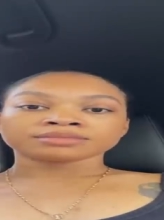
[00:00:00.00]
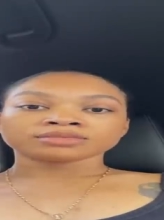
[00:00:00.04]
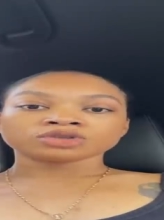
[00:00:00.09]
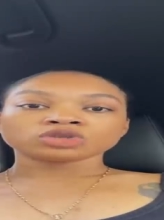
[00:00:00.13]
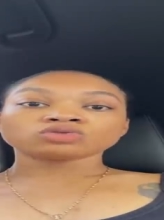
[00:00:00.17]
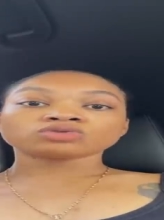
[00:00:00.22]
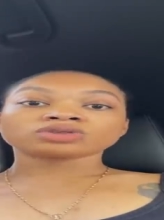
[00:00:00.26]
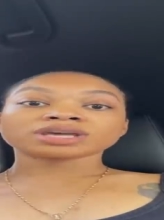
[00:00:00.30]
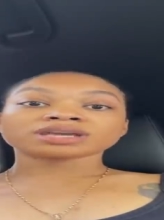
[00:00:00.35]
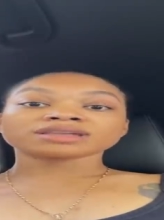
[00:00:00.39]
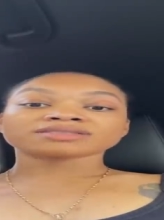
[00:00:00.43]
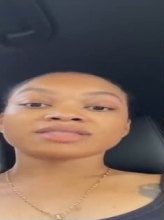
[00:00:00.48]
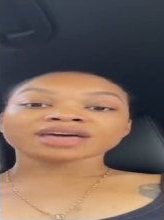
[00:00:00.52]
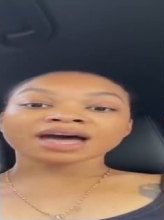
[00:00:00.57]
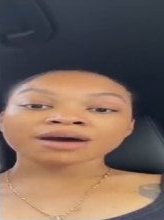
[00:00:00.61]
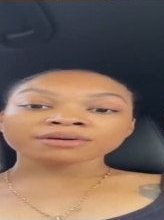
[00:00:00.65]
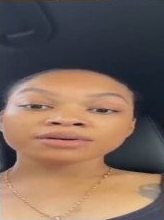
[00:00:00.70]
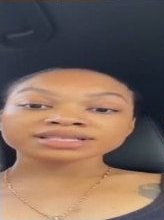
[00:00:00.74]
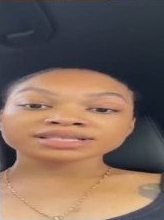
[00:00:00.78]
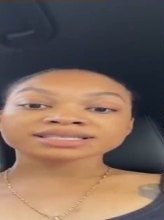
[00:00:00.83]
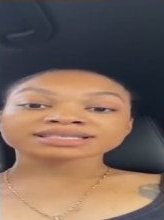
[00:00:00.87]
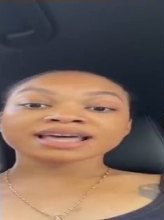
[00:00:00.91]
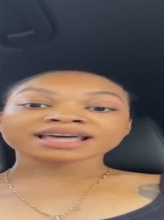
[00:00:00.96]
You think
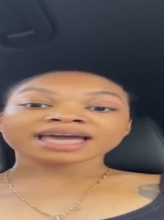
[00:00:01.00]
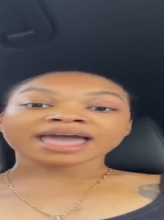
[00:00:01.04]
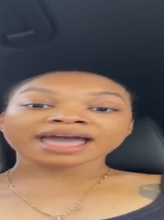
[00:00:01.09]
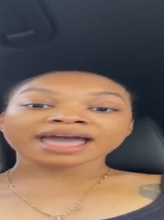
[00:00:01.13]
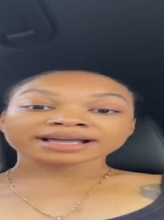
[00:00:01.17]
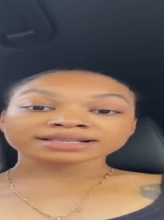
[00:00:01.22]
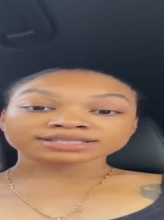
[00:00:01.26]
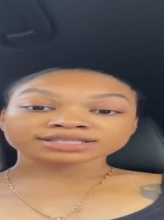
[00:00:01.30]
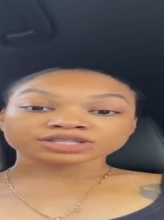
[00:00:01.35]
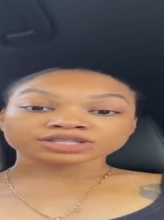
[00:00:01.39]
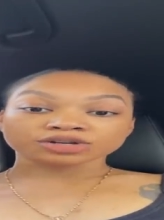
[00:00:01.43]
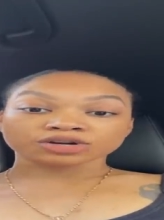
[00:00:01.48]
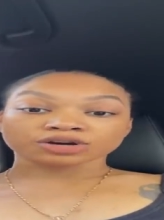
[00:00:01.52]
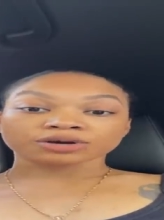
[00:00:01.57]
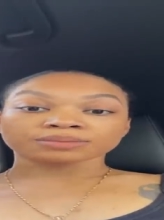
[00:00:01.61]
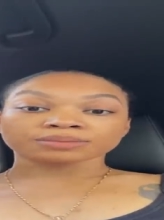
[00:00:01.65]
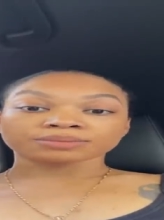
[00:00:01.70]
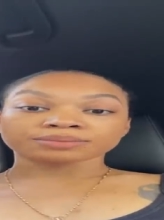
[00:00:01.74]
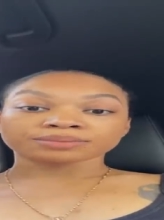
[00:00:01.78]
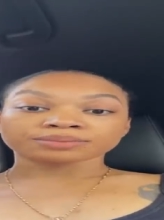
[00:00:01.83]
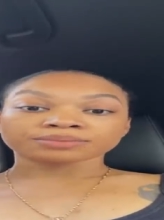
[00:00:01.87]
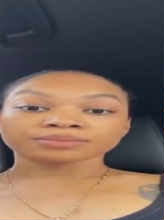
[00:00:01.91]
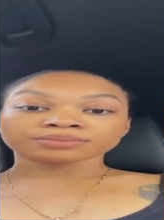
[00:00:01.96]
that is the
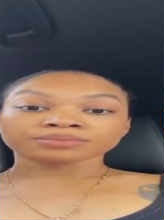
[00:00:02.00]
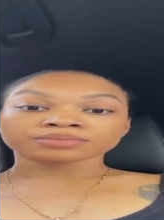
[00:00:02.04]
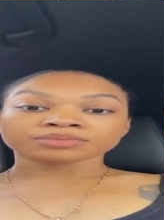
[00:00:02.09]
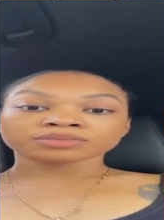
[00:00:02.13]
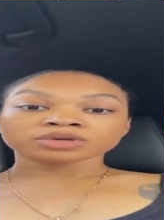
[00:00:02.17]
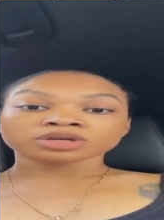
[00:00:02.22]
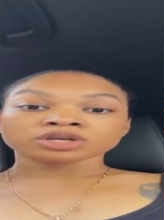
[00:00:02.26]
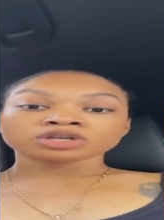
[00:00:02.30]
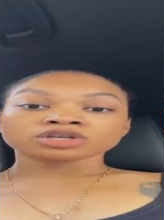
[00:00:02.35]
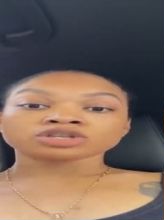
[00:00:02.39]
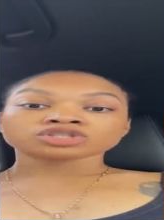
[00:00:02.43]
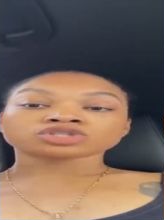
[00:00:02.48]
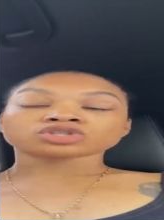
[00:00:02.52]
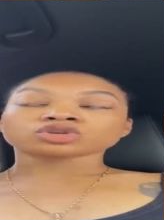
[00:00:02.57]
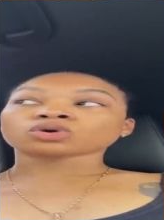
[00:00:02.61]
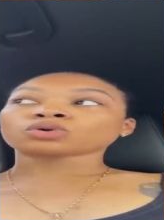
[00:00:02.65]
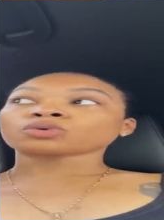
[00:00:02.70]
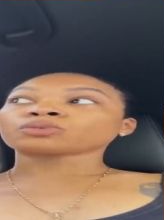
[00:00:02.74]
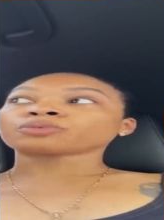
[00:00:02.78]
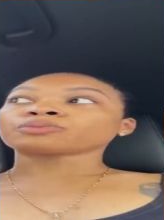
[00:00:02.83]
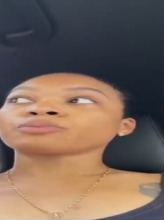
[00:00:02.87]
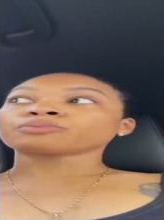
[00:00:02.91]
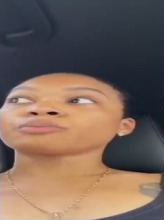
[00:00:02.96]
answer?
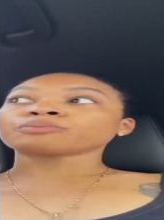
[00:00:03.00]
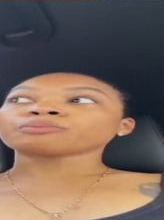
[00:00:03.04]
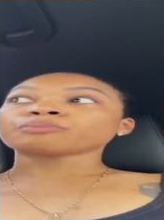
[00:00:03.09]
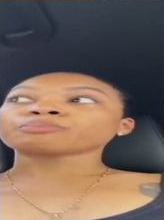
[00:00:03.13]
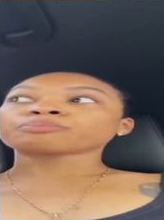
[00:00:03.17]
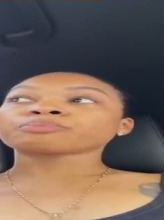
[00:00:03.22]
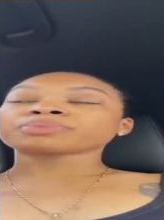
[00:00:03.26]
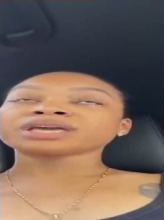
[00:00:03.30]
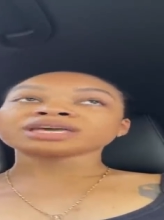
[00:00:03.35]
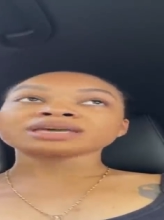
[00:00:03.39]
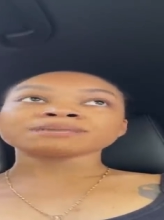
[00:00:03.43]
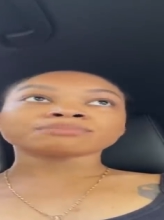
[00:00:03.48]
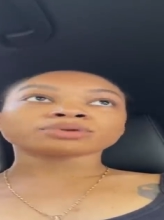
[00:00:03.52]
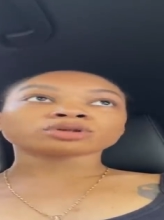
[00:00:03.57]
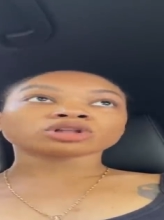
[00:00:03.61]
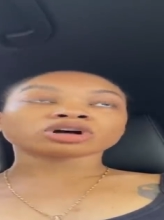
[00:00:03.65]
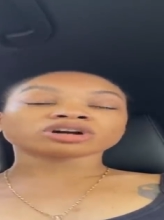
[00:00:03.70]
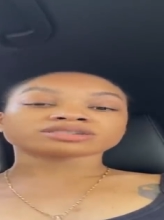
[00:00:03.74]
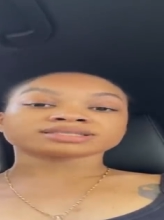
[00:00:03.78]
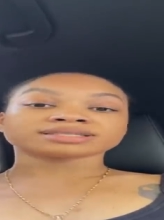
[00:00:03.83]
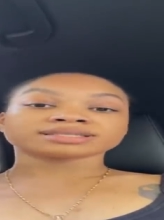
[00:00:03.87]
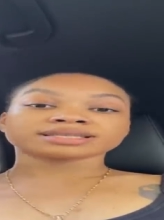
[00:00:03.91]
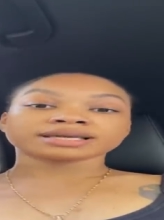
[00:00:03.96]
So people
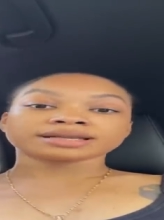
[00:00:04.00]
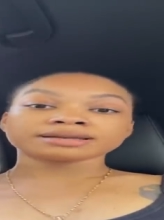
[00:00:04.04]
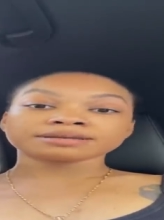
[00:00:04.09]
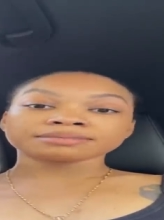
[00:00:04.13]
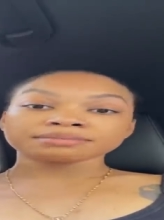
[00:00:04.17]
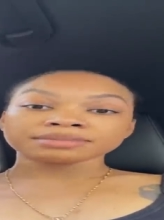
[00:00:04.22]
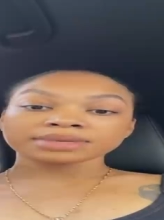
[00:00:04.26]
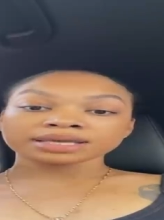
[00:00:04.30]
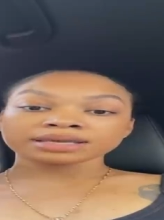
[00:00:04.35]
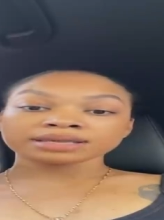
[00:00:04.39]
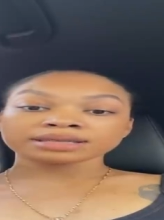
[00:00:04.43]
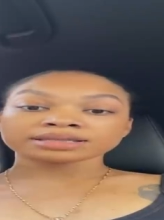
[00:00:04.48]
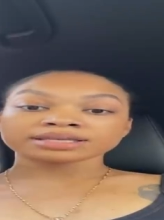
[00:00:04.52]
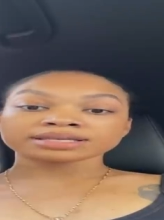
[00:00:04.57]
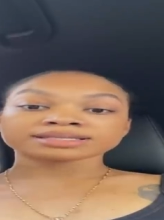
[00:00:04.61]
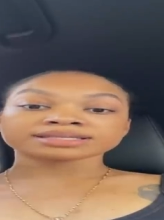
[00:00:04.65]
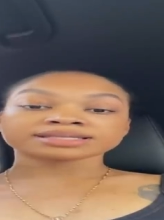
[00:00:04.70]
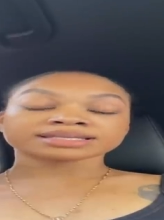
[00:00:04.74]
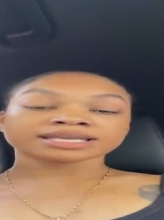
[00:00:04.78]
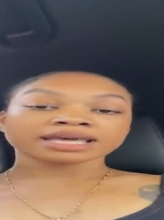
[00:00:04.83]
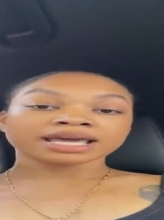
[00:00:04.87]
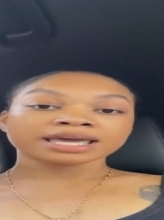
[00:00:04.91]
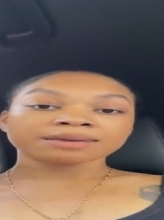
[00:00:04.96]
are sending me
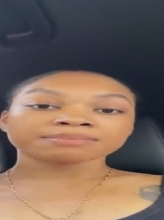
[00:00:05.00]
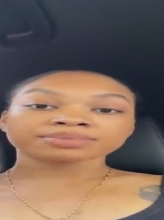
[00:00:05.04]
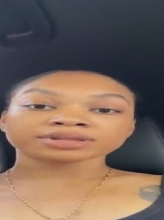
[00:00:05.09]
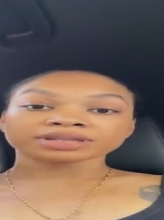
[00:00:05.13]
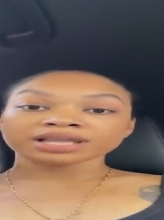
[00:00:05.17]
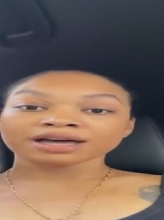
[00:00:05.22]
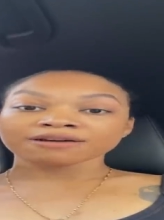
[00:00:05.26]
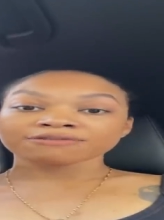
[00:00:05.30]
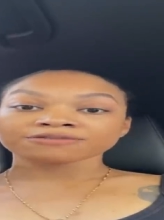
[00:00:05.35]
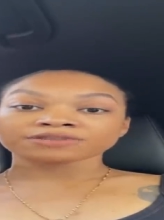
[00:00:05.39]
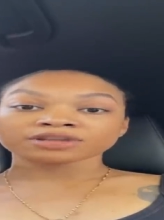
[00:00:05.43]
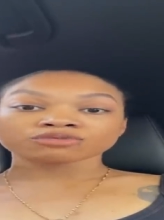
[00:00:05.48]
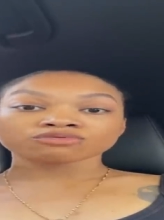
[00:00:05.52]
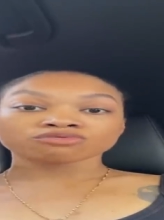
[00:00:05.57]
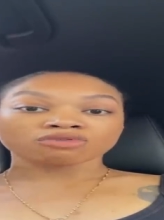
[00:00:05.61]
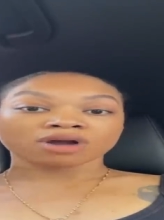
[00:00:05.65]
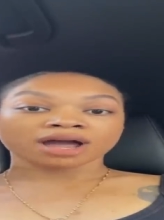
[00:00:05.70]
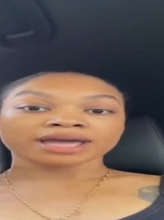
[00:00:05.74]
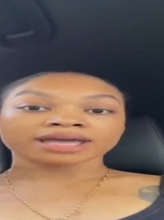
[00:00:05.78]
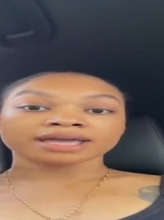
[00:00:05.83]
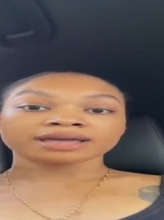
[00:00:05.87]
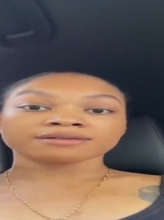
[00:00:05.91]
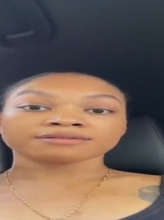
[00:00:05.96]
this tape left and
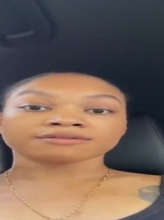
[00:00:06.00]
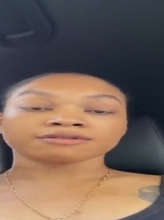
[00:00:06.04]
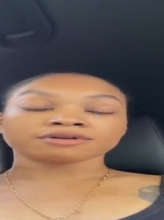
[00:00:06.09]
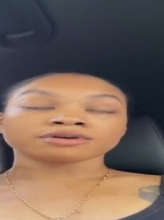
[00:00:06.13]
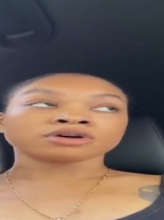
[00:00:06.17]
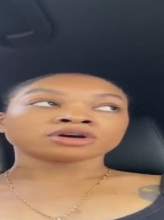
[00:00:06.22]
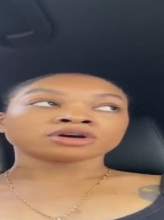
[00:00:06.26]
right